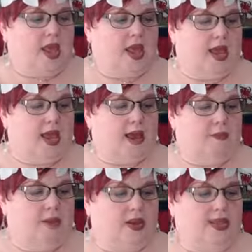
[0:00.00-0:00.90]

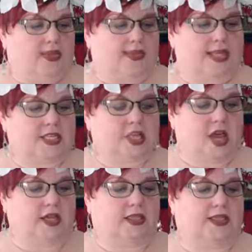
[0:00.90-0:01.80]
um, let's
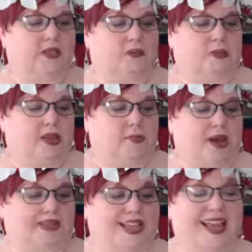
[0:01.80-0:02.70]
talk a little bit
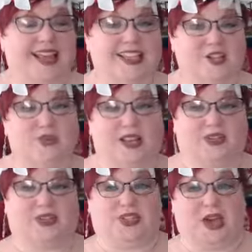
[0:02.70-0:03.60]
about the history of
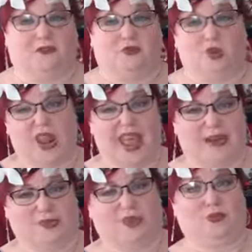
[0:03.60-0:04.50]
stuff. What
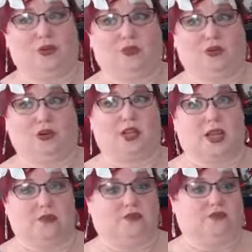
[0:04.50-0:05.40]
happened? Where, where did it
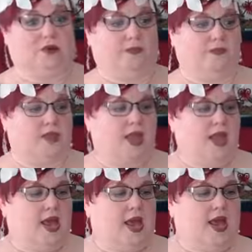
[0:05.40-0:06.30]
come from?
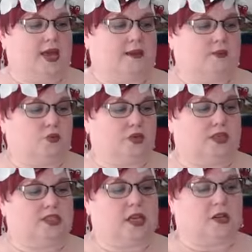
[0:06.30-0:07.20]
Um, we're going
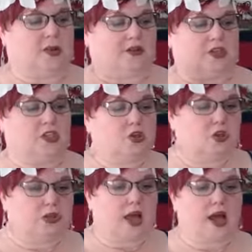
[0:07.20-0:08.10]
to talk about the
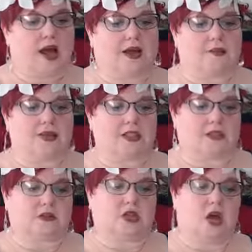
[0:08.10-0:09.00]
Yule log,
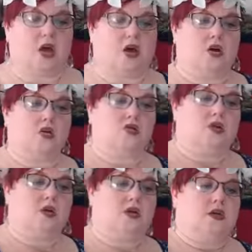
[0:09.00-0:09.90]
mistletoe,
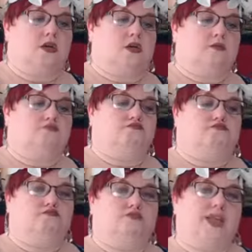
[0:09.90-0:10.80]

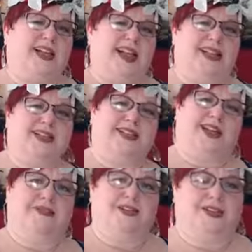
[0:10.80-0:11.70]
that kind of
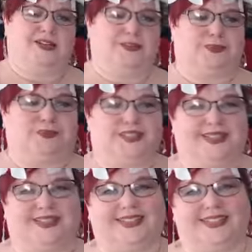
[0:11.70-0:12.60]
stuff. So
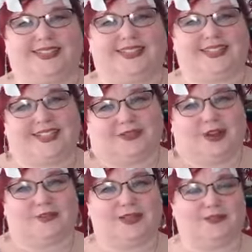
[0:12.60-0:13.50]
just
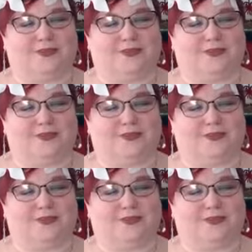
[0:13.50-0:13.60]
grab some